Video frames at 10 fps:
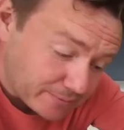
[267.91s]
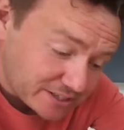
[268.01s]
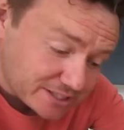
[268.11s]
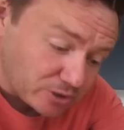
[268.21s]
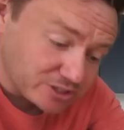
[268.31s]

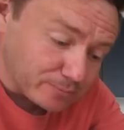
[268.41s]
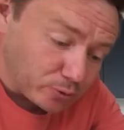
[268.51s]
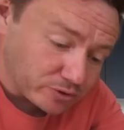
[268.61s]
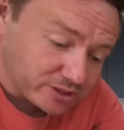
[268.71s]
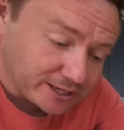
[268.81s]
That's the most
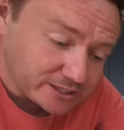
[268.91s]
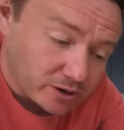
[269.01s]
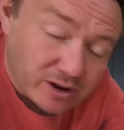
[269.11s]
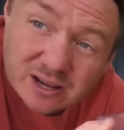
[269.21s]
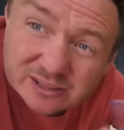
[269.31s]
important thing.
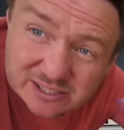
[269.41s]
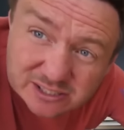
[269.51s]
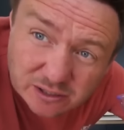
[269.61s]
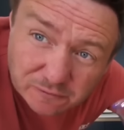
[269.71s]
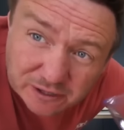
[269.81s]
So this
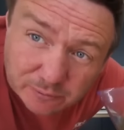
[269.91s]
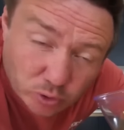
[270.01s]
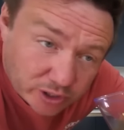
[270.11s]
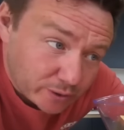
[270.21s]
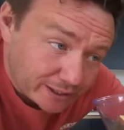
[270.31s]
is going to fill up
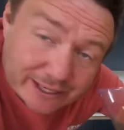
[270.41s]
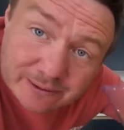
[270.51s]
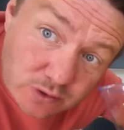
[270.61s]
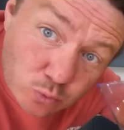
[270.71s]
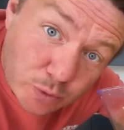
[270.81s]
quite quickly.